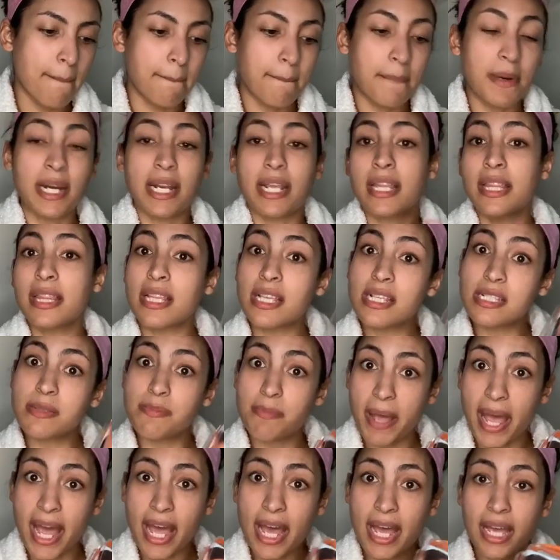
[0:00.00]
But in this
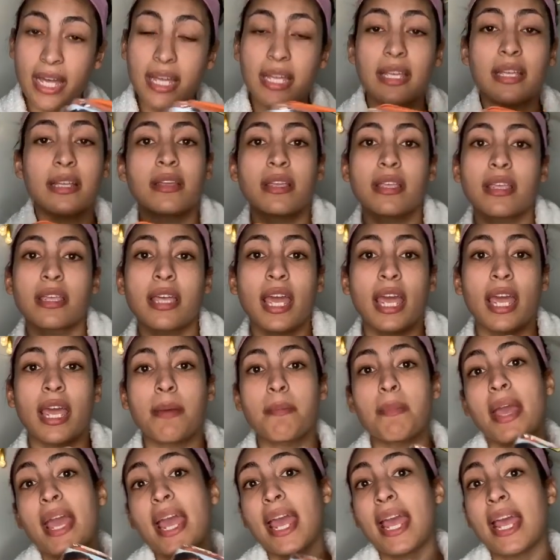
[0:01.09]
bag
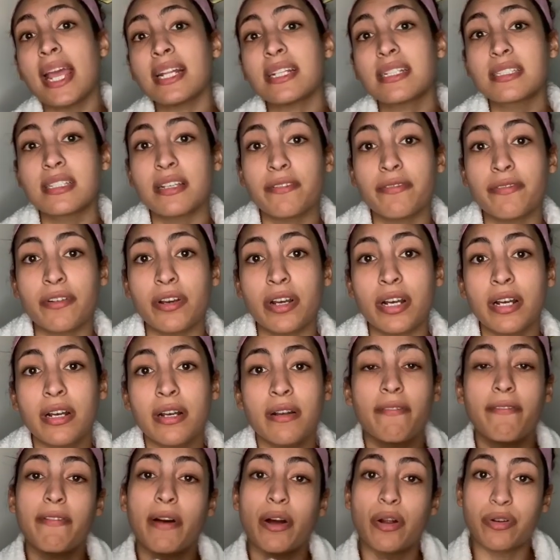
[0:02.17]
came 8 different
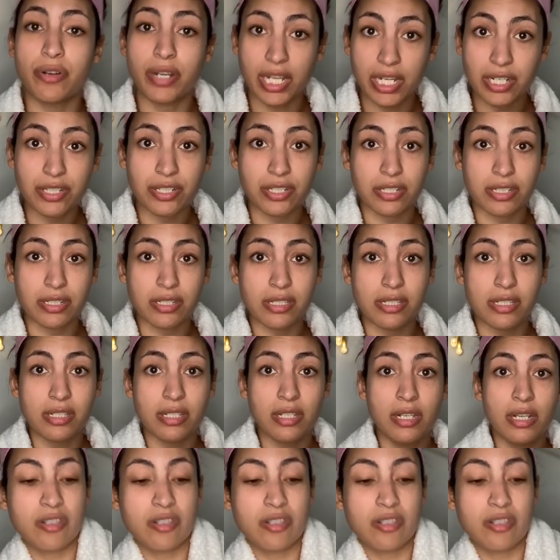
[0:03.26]
foundations.